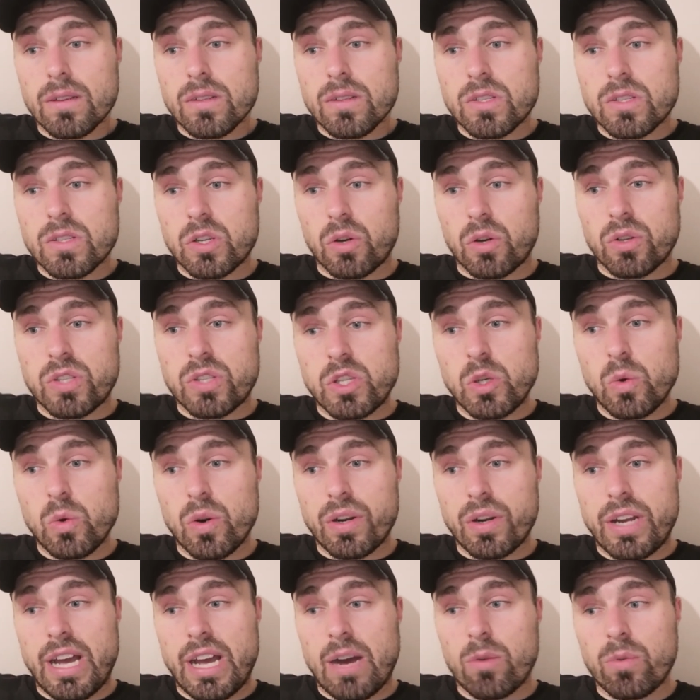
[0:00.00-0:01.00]
To go
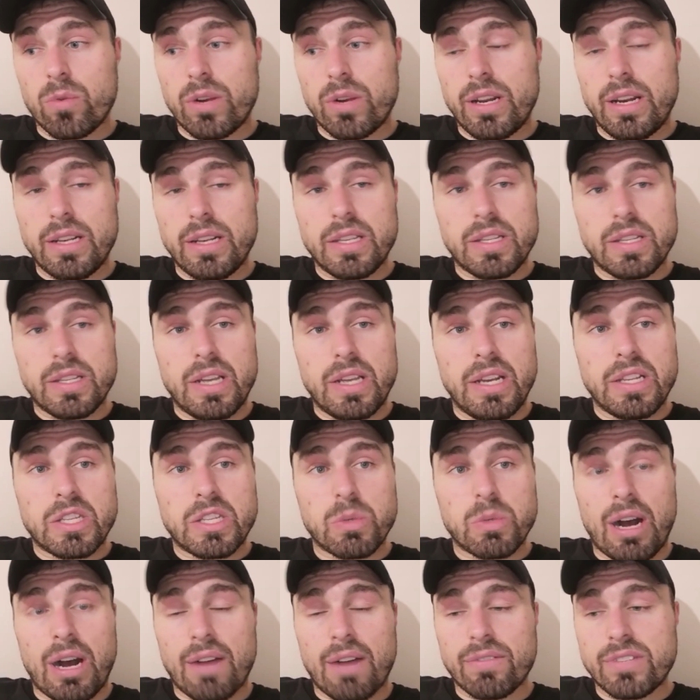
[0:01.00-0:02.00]
2-1 down into
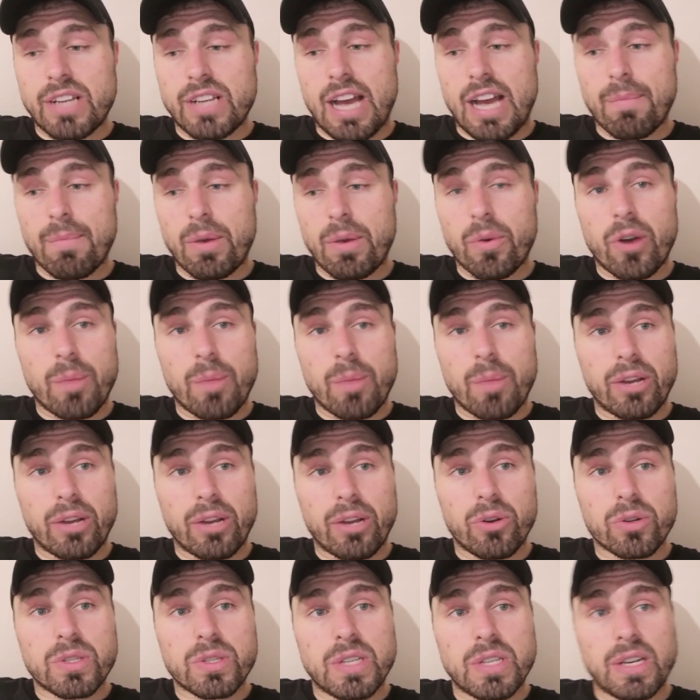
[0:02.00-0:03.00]
half-time, it were a bit
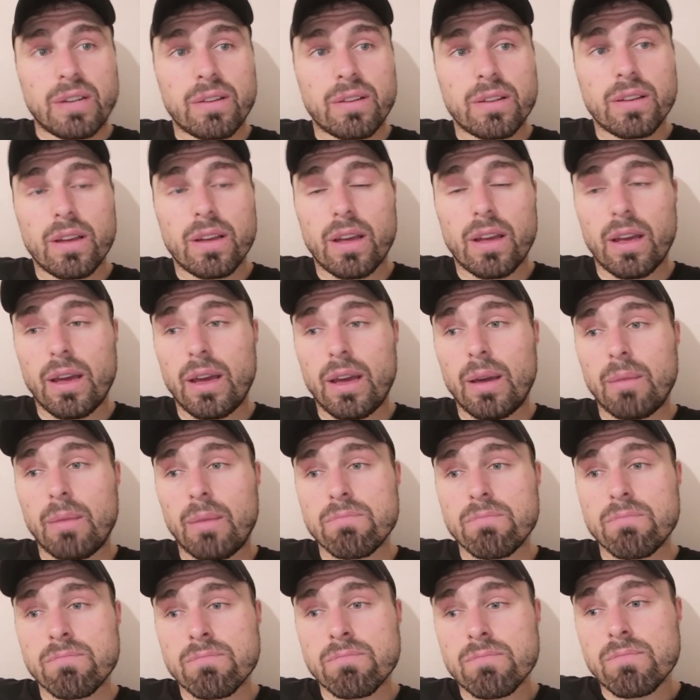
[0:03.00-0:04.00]
gutting.
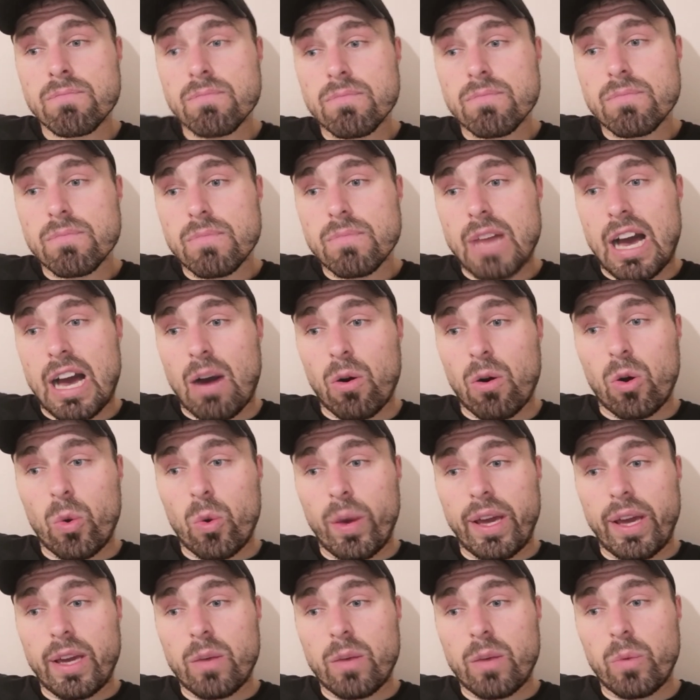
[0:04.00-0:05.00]
How
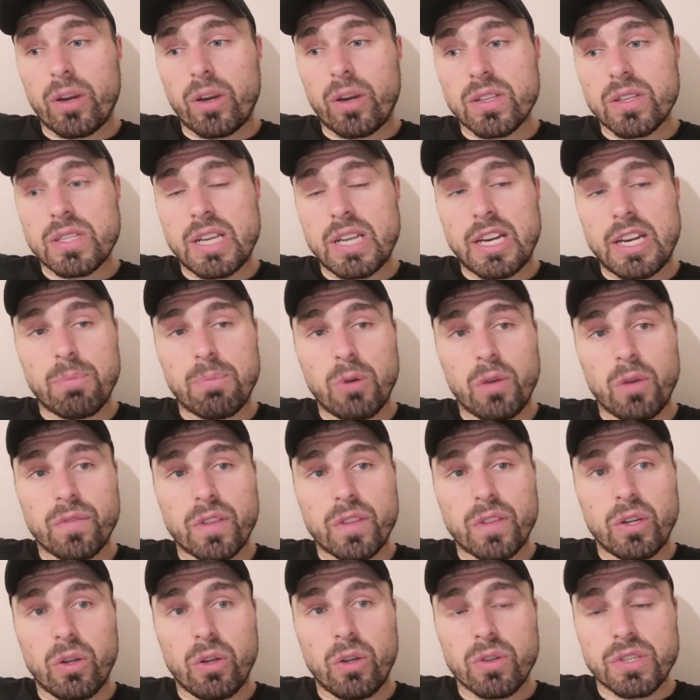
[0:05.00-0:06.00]
quick we conceded both
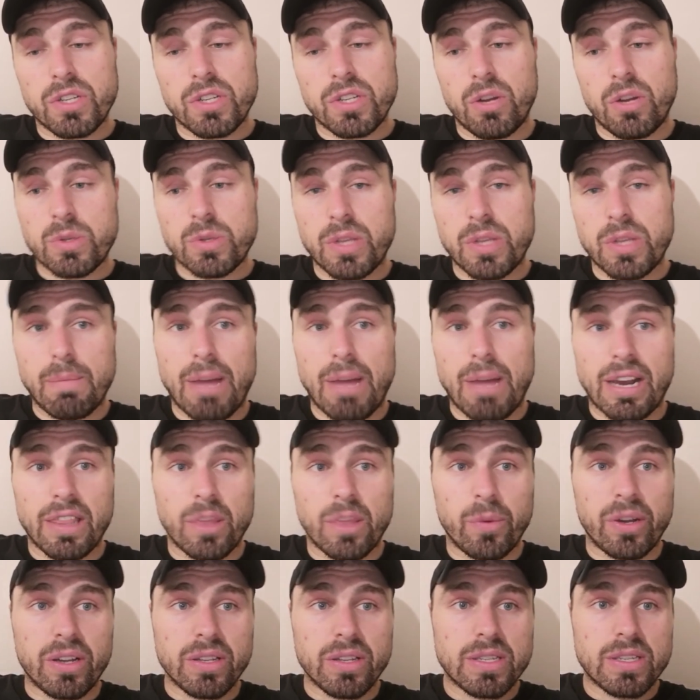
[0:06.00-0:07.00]
the goals, and also in the manner that
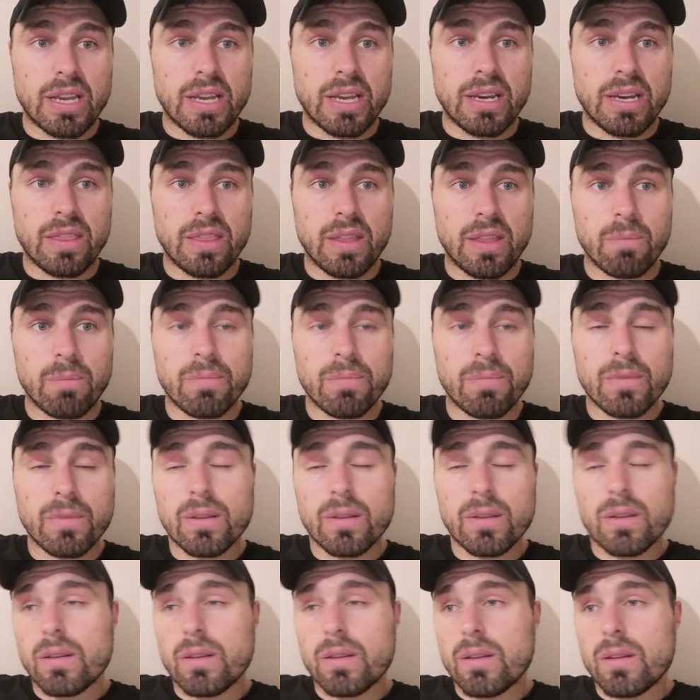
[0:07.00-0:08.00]
we conceded them.
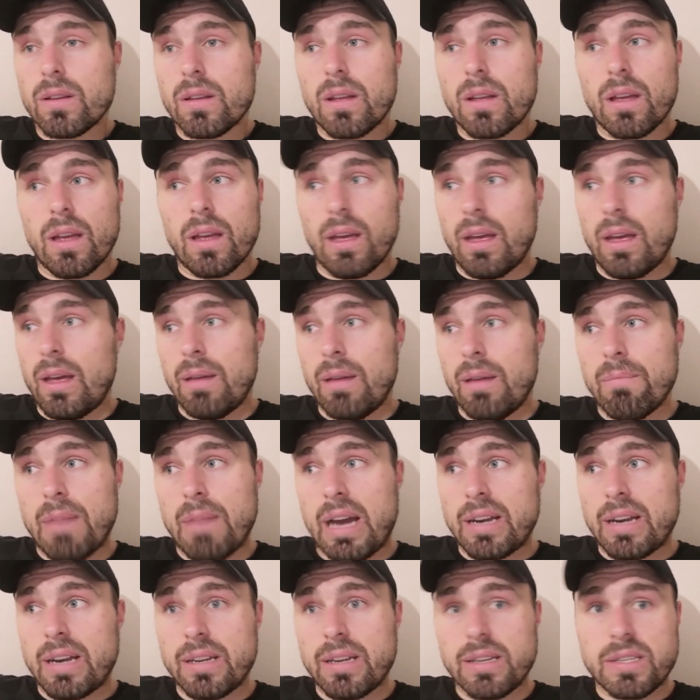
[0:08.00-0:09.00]

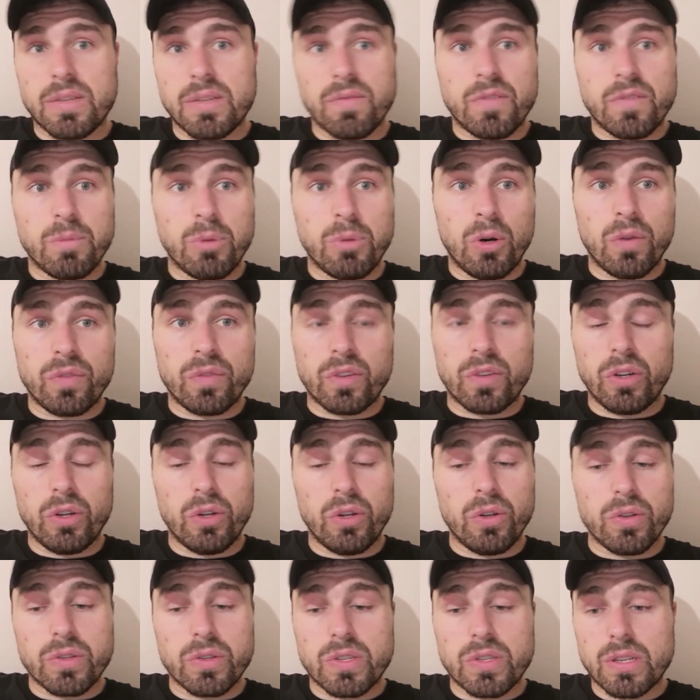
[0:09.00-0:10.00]
Anderson for both
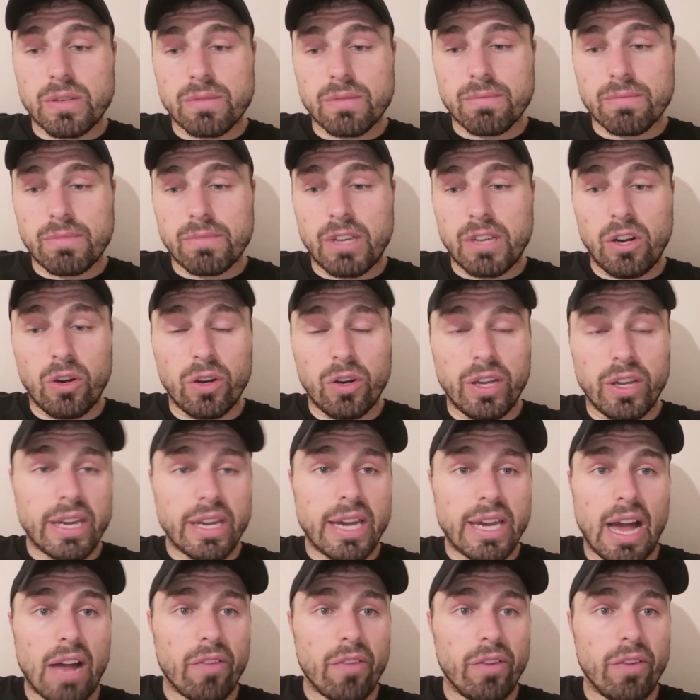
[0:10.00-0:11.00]
goals, you know, you
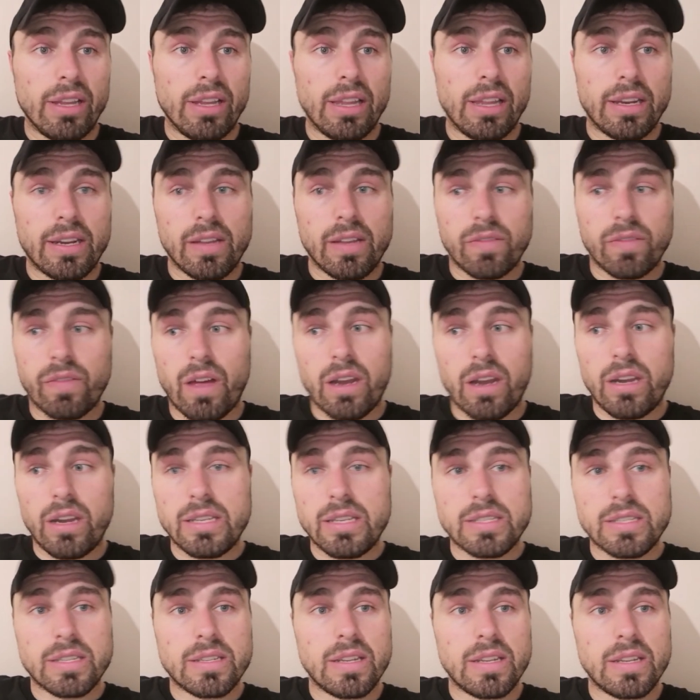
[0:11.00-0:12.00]
can't really defend
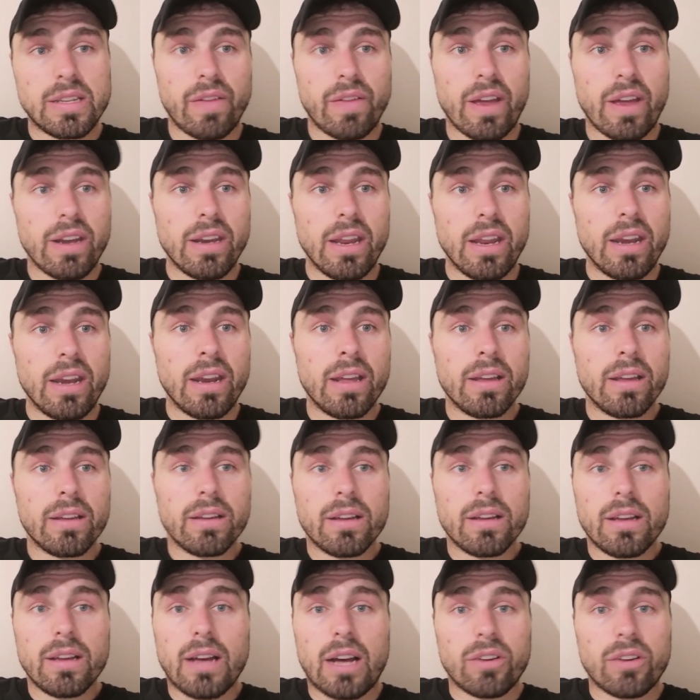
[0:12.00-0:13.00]
his defending.
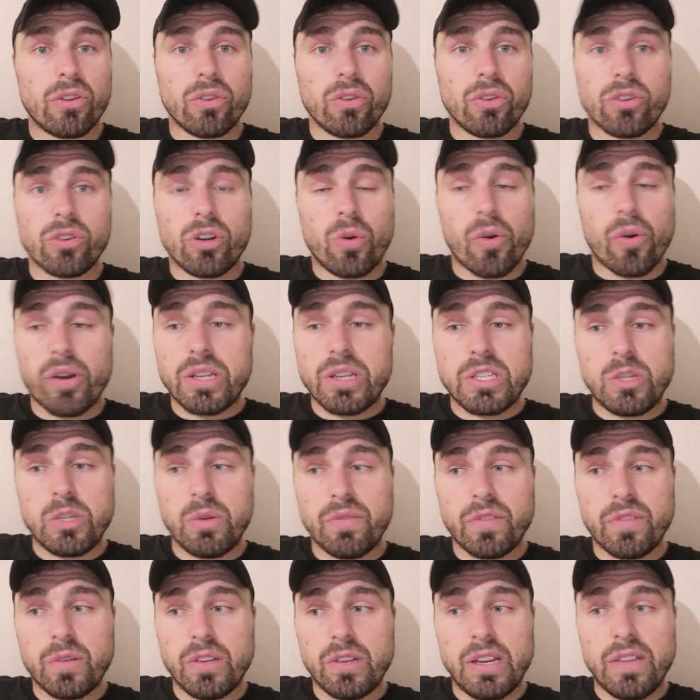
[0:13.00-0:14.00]
I don't know what he's doing
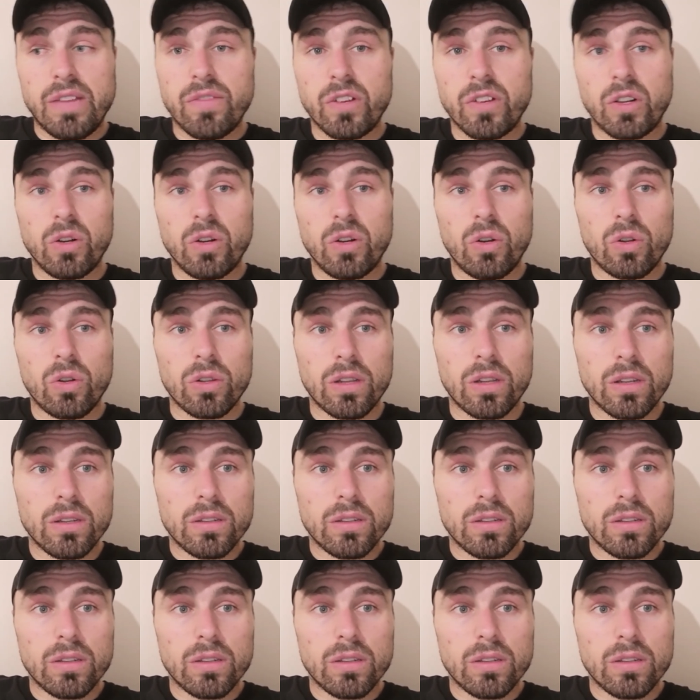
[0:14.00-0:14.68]
for either goal.